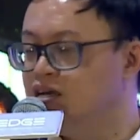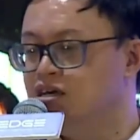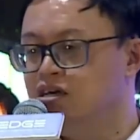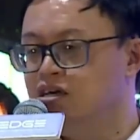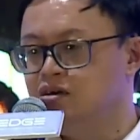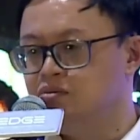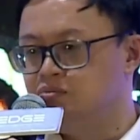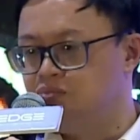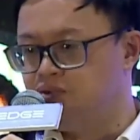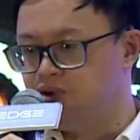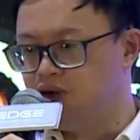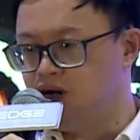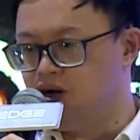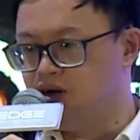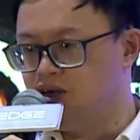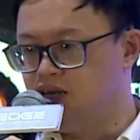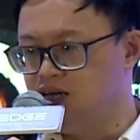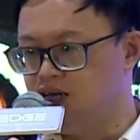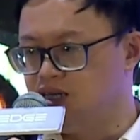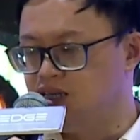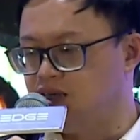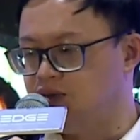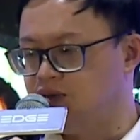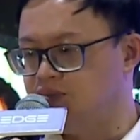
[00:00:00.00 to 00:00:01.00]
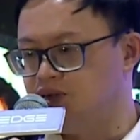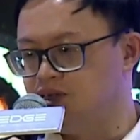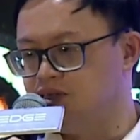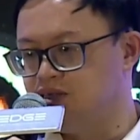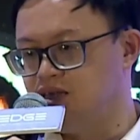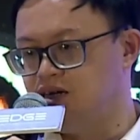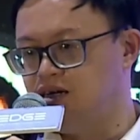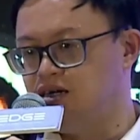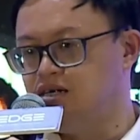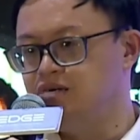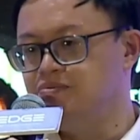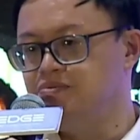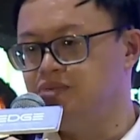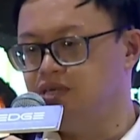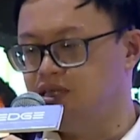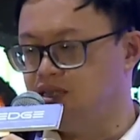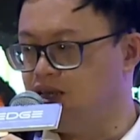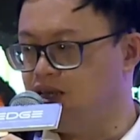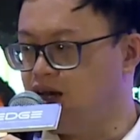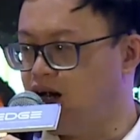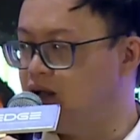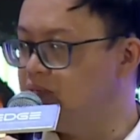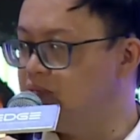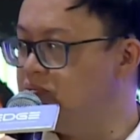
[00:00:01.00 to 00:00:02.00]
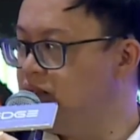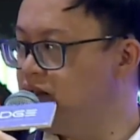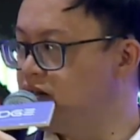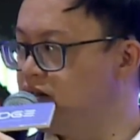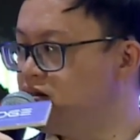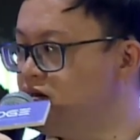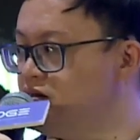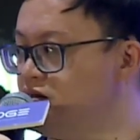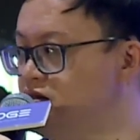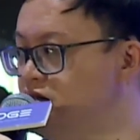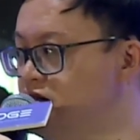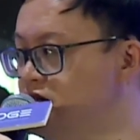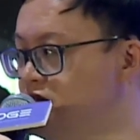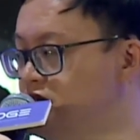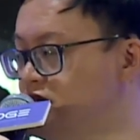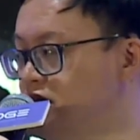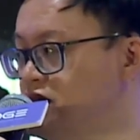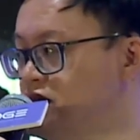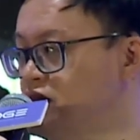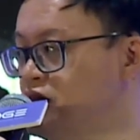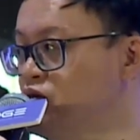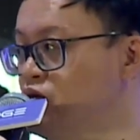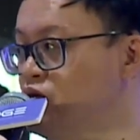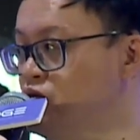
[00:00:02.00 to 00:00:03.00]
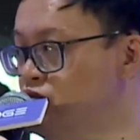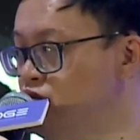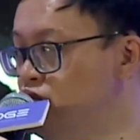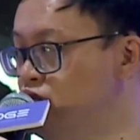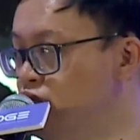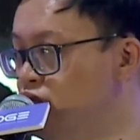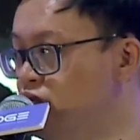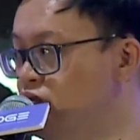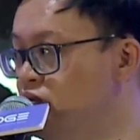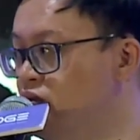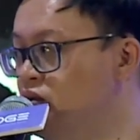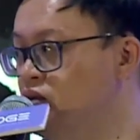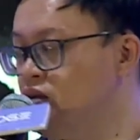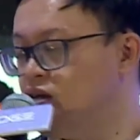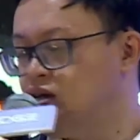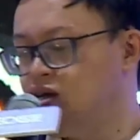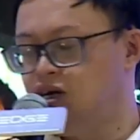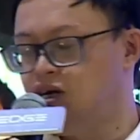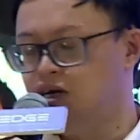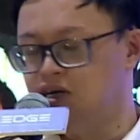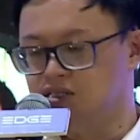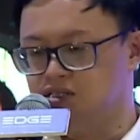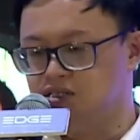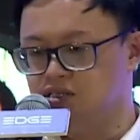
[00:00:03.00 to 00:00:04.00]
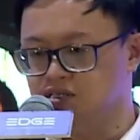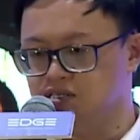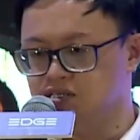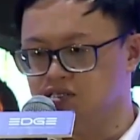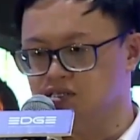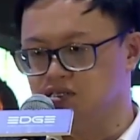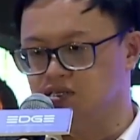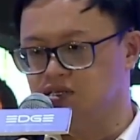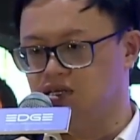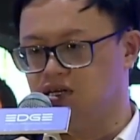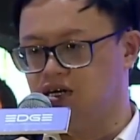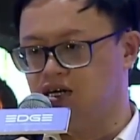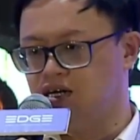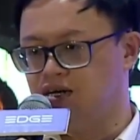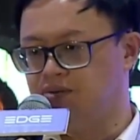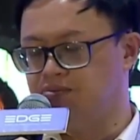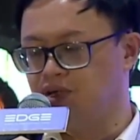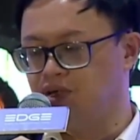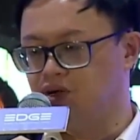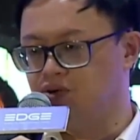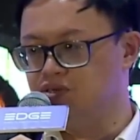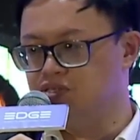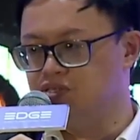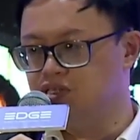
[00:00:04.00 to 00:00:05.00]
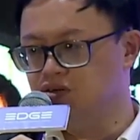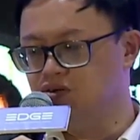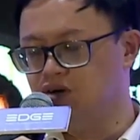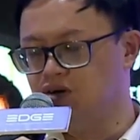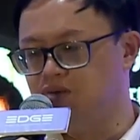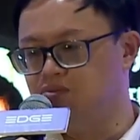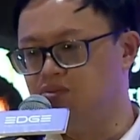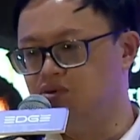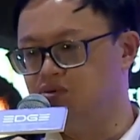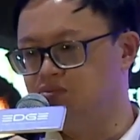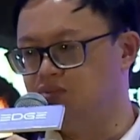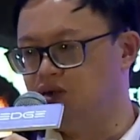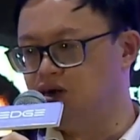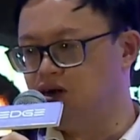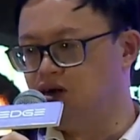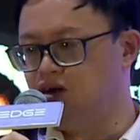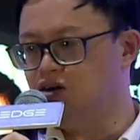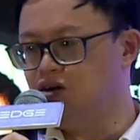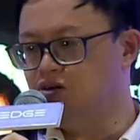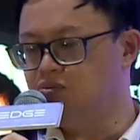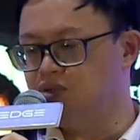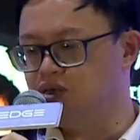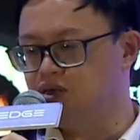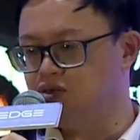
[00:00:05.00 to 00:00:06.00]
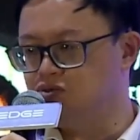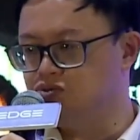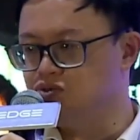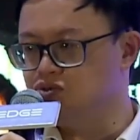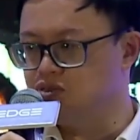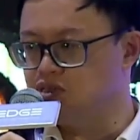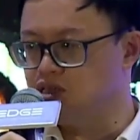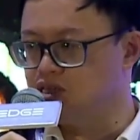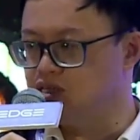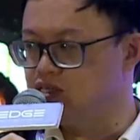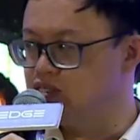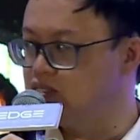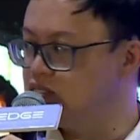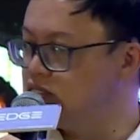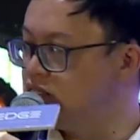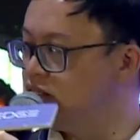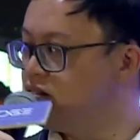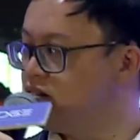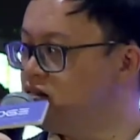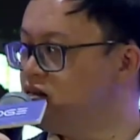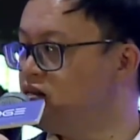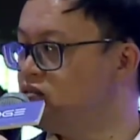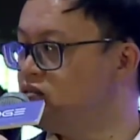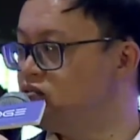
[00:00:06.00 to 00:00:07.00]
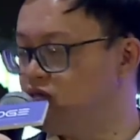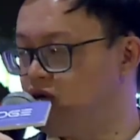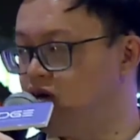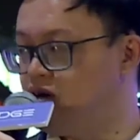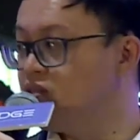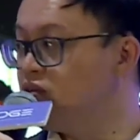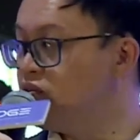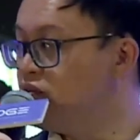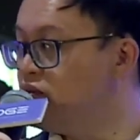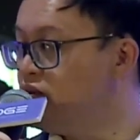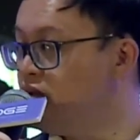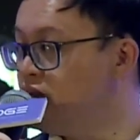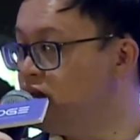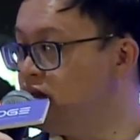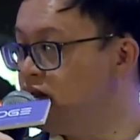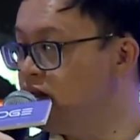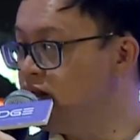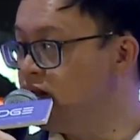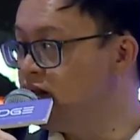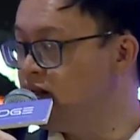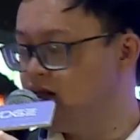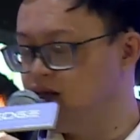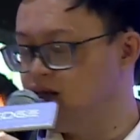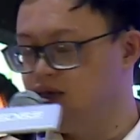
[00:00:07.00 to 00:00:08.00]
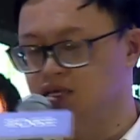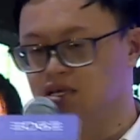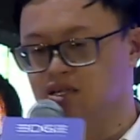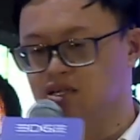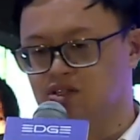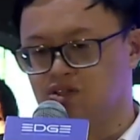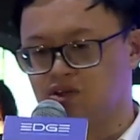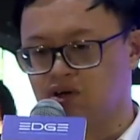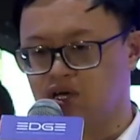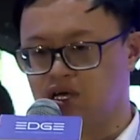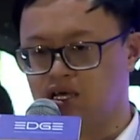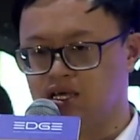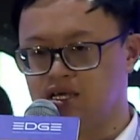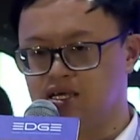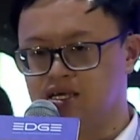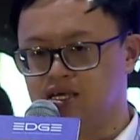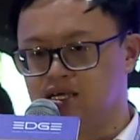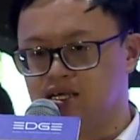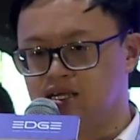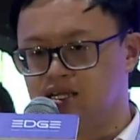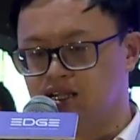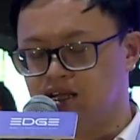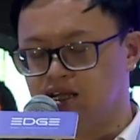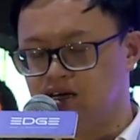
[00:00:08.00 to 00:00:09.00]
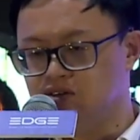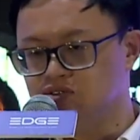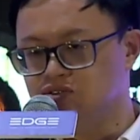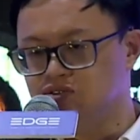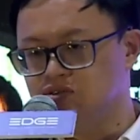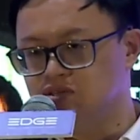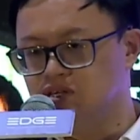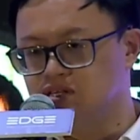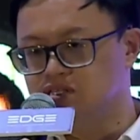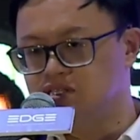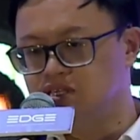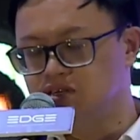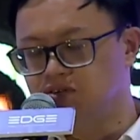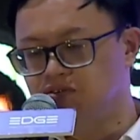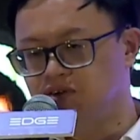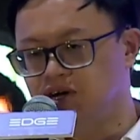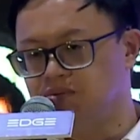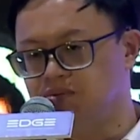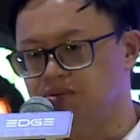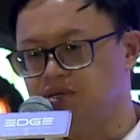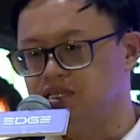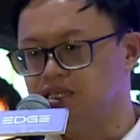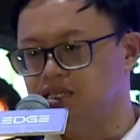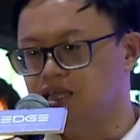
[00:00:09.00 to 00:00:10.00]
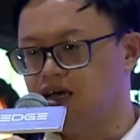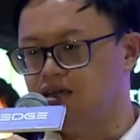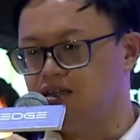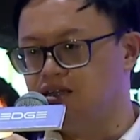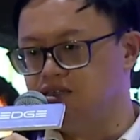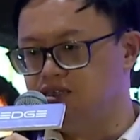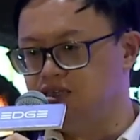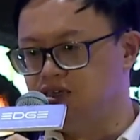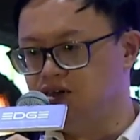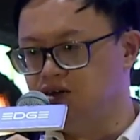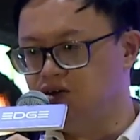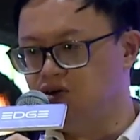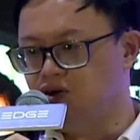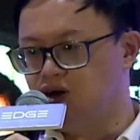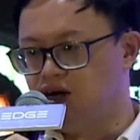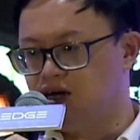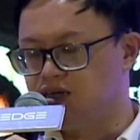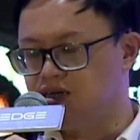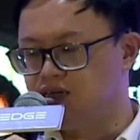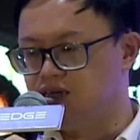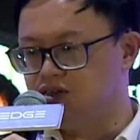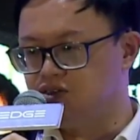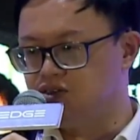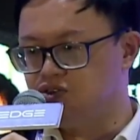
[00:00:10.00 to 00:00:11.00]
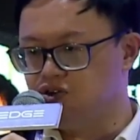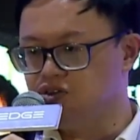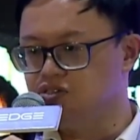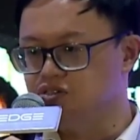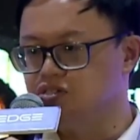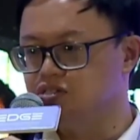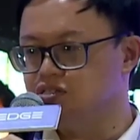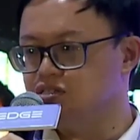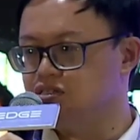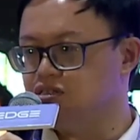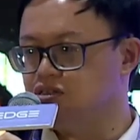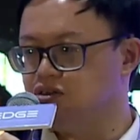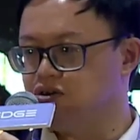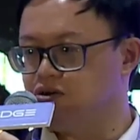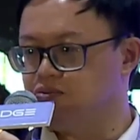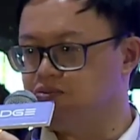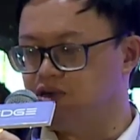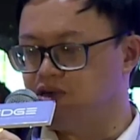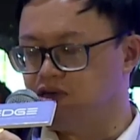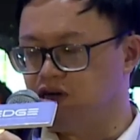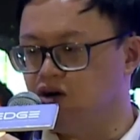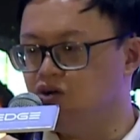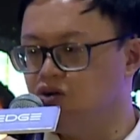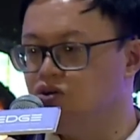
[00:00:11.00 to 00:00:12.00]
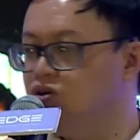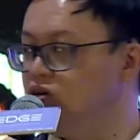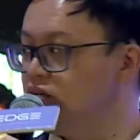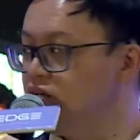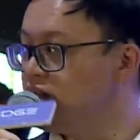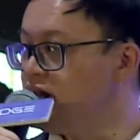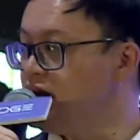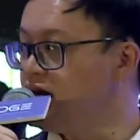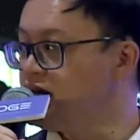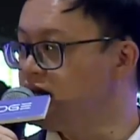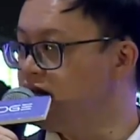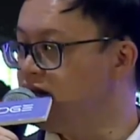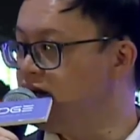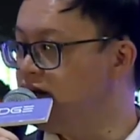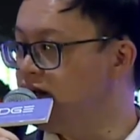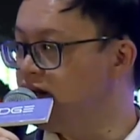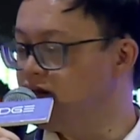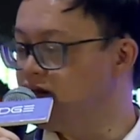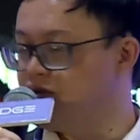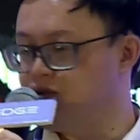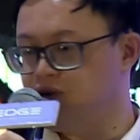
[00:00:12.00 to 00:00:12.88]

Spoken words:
leader. It's the purpose is to alert other platforms that do not make your platforms into a one for money laundering.